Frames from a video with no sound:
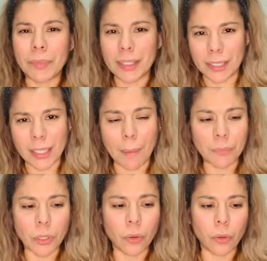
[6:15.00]

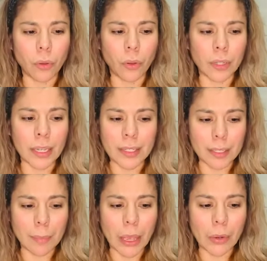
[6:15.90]
skepticalness
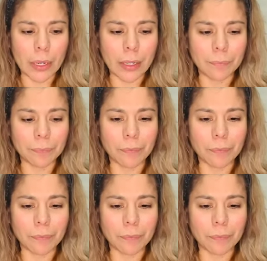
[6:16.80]
about it,